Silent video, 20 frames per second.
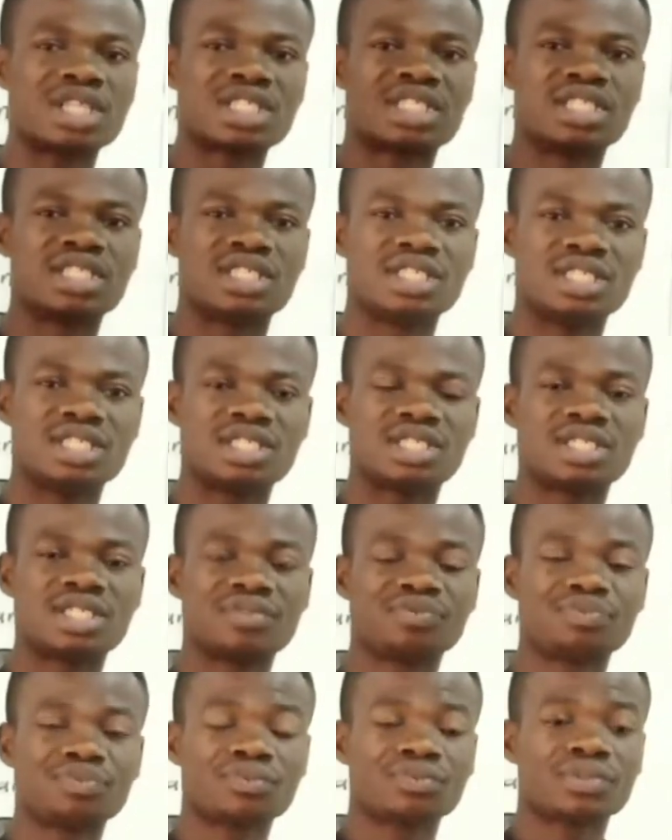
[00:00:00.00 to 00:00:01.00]

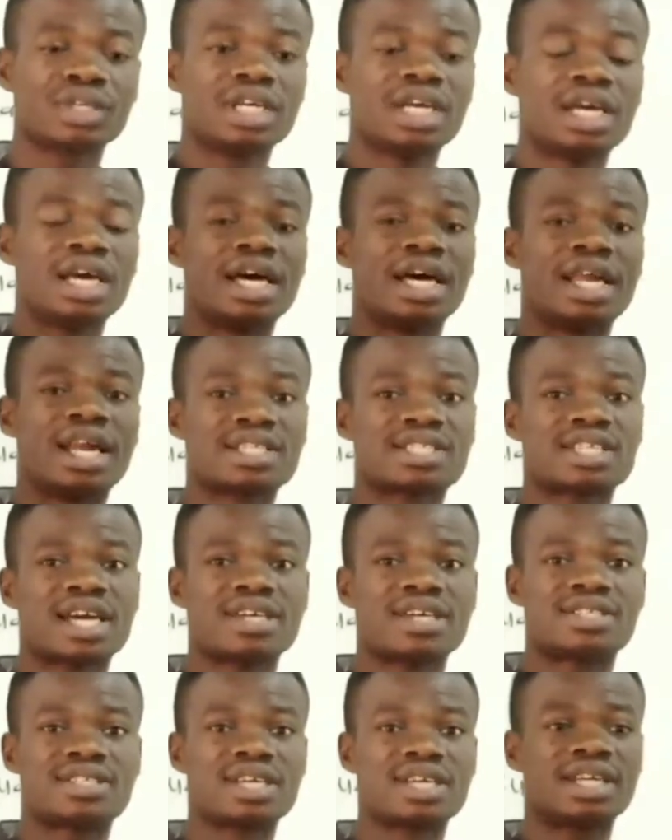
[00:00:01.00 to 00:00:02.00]
quantities. And as
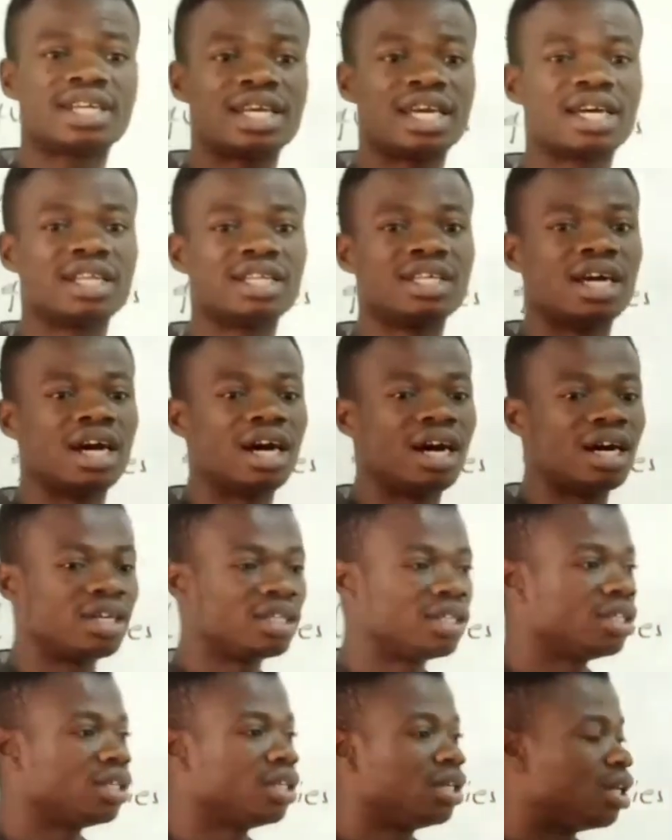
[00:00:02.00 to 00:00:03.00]
I said earlier,
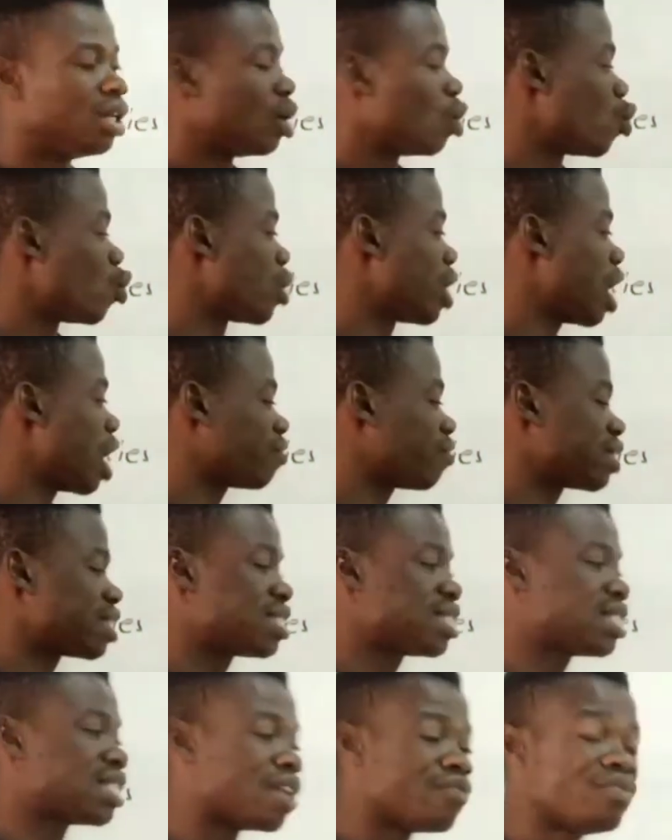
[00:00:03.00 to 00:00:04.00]
we
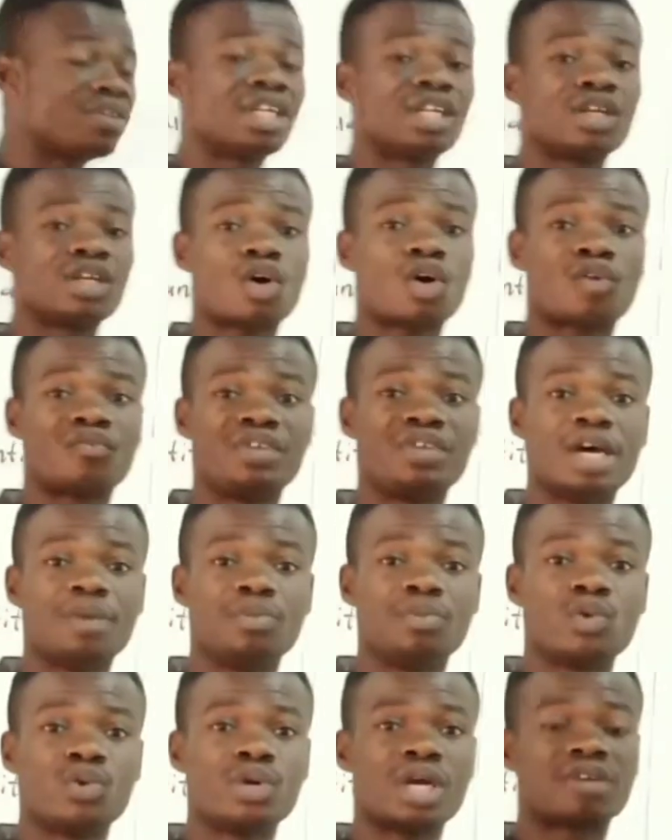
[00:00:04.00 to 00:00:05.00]
have 7 of
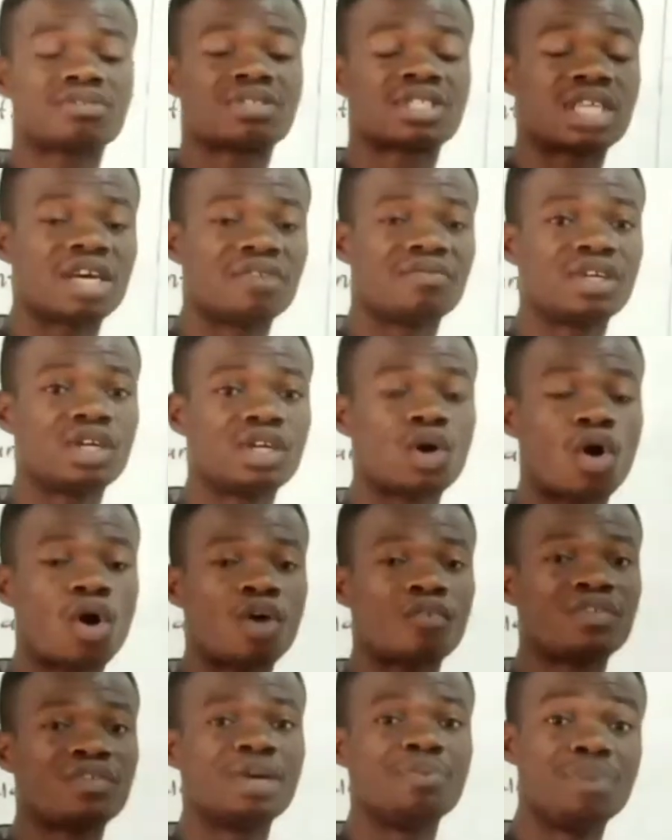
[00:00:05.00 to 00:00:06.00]
them. We have 7
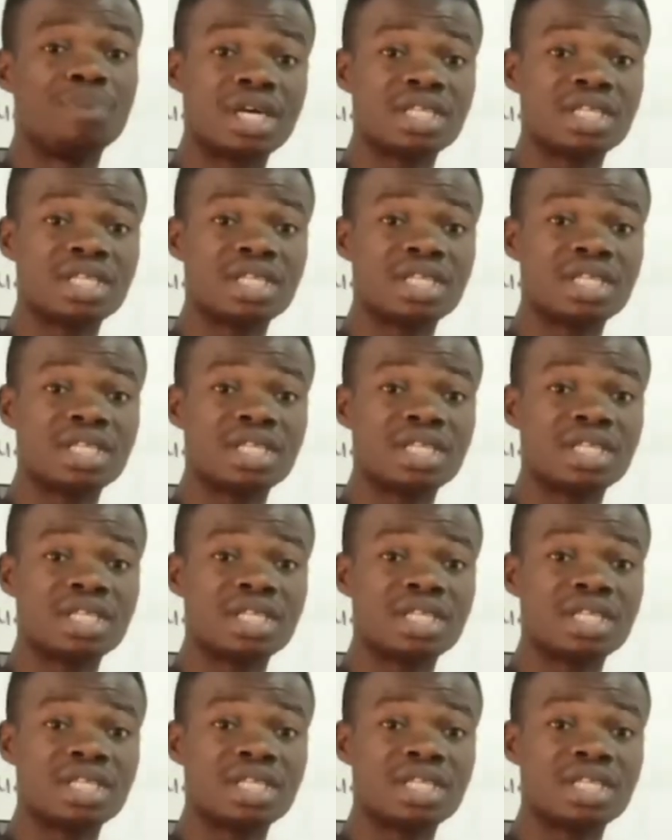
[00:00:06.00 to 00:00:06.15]
of the